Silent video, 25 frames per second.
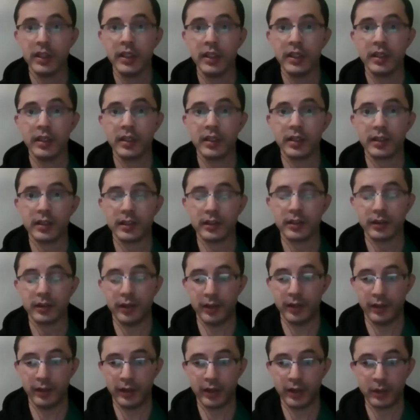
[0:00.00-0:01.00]

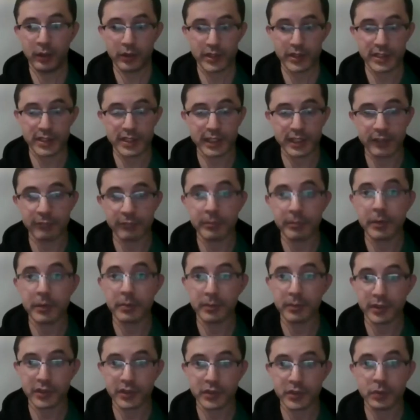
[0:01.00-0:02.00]
our staff
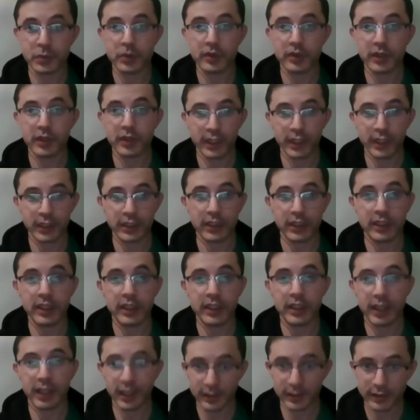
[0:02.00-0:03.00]
members were
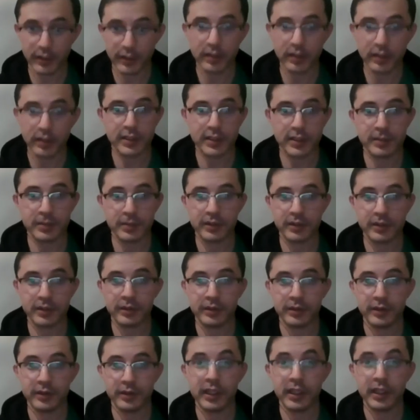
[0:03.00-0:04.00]
actually at the
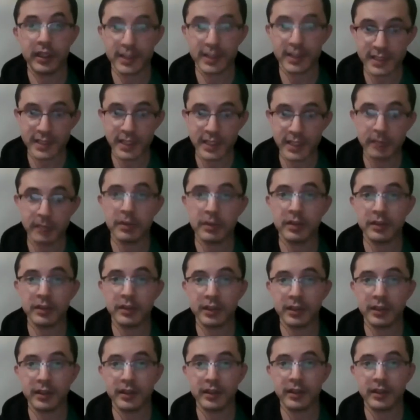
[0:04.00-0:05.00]
hospital in the same building.